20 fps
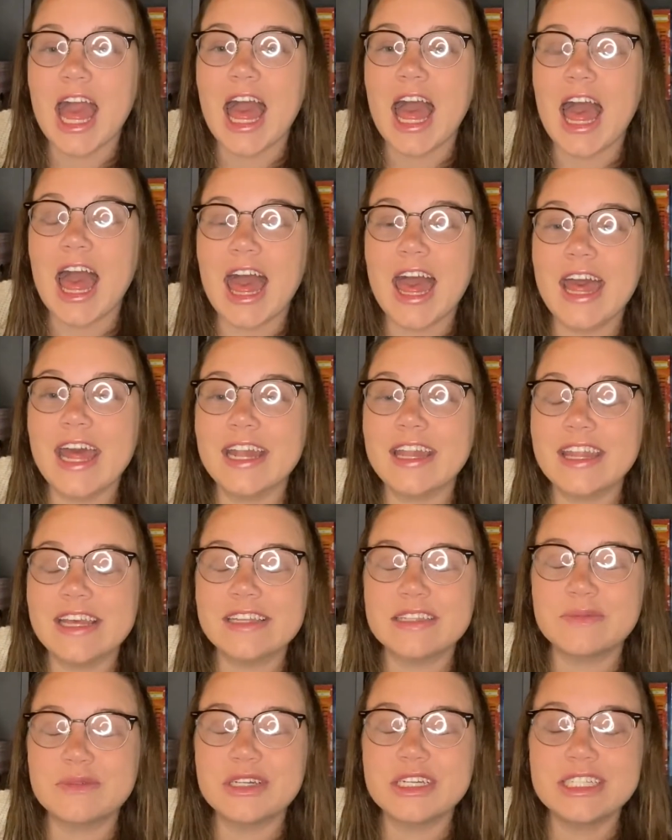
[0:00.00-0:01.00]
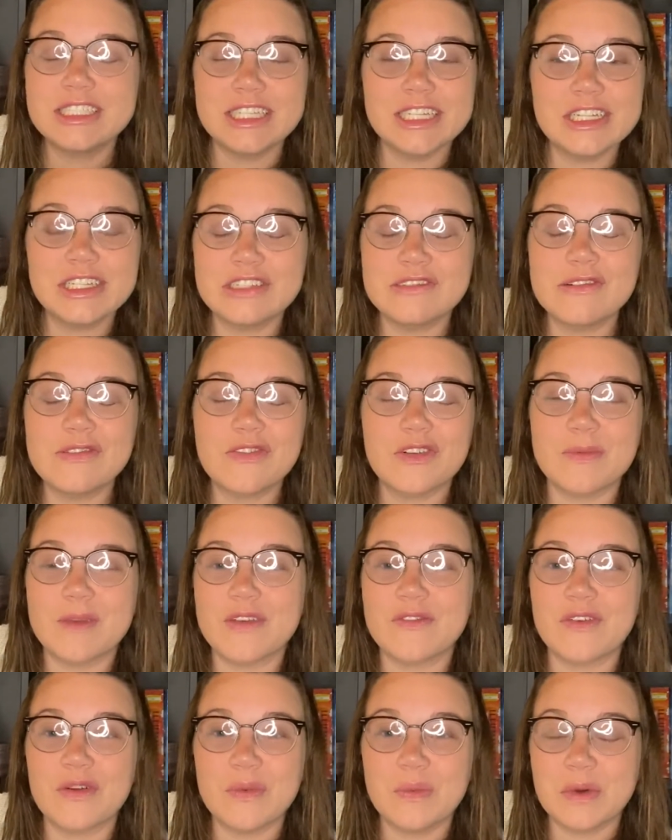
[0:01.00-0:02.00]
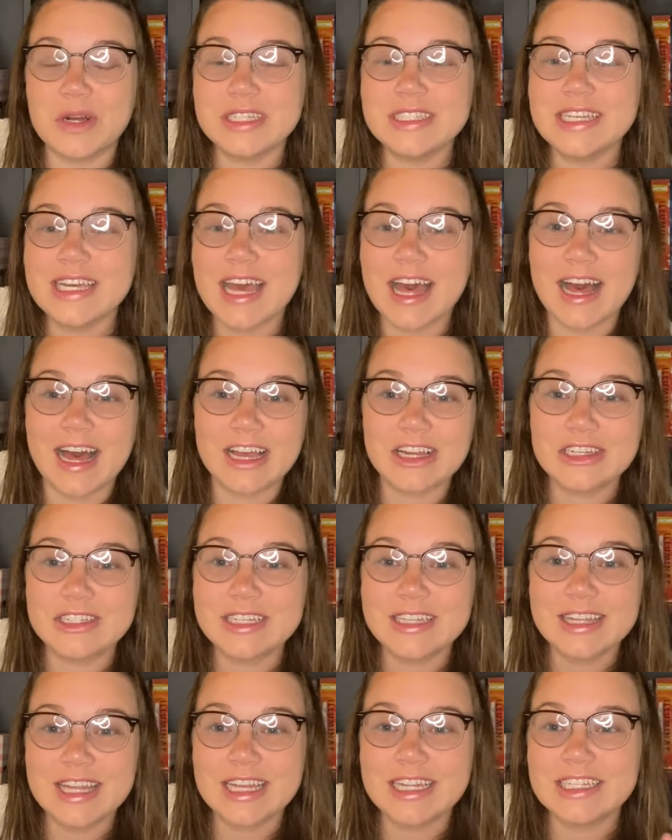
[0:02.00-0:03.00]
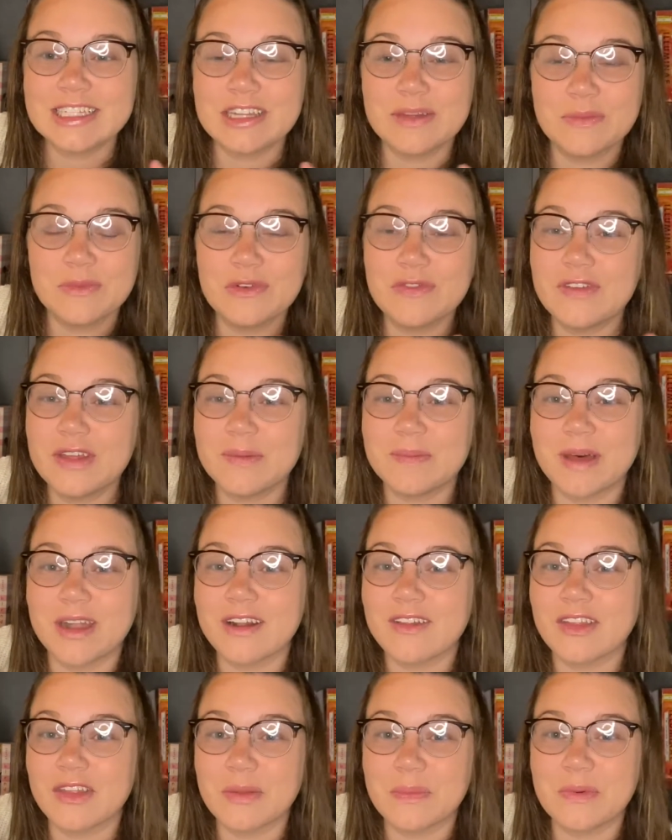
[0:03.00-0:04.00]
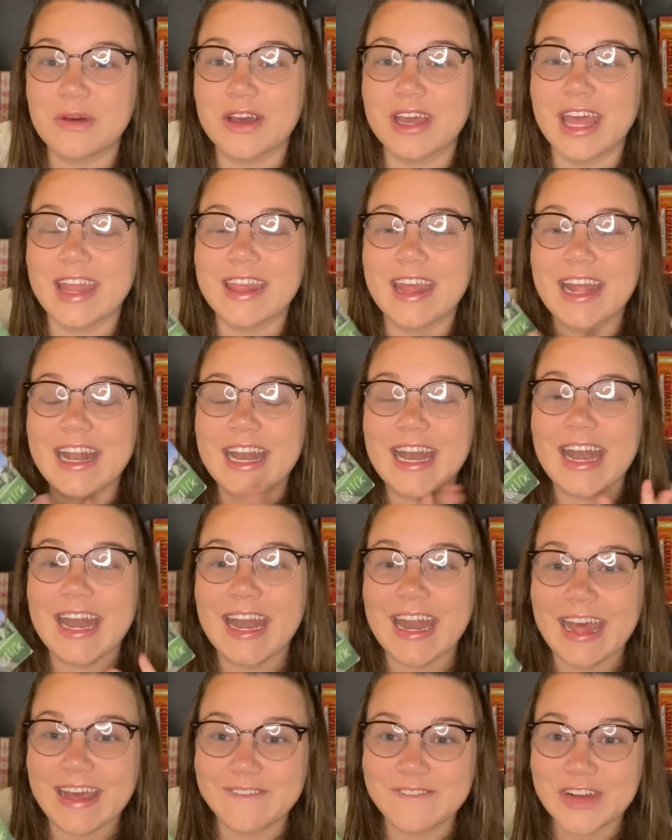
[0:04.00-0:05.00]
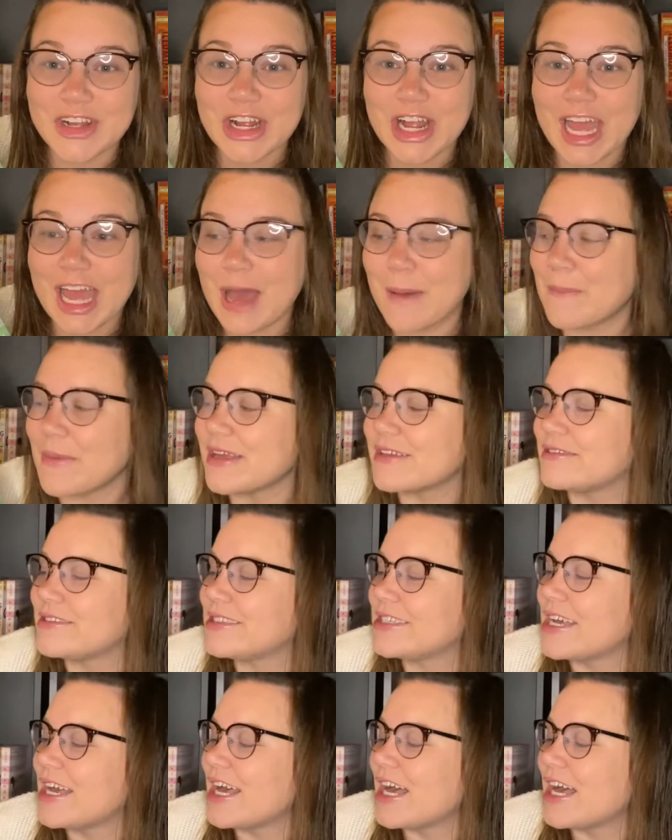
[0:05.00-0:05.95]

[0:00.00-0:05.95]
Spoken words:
and this book didn't do it for me. For once, I actually liked the movie better than the book, and that never happens.